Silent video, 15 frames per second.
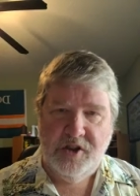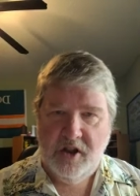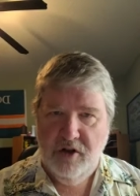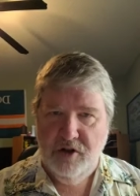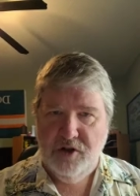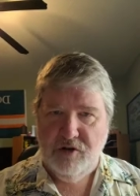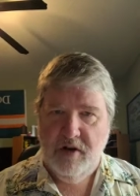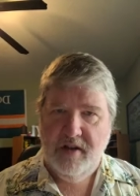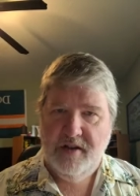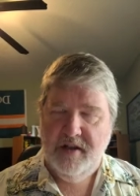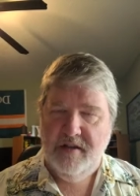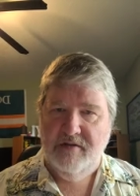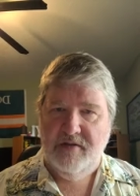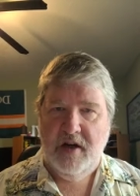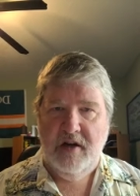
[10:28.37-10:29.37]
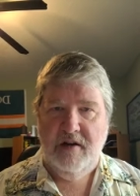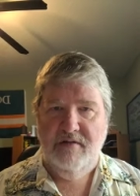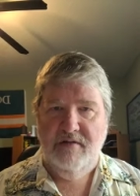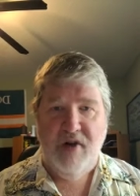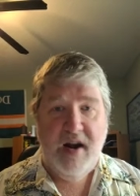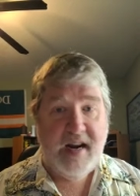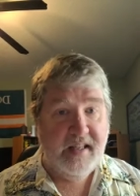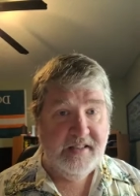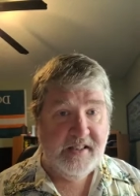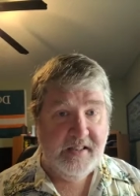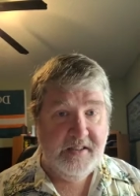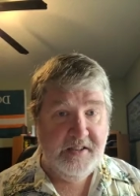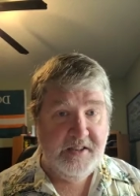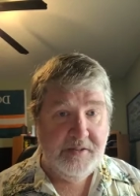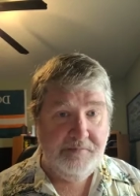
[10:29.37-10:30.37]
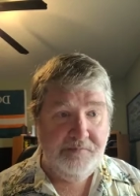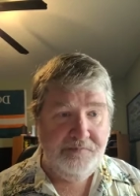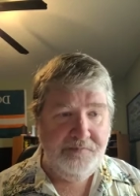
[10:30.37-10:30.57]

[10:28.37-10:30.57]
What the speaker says: close relative of frankincense.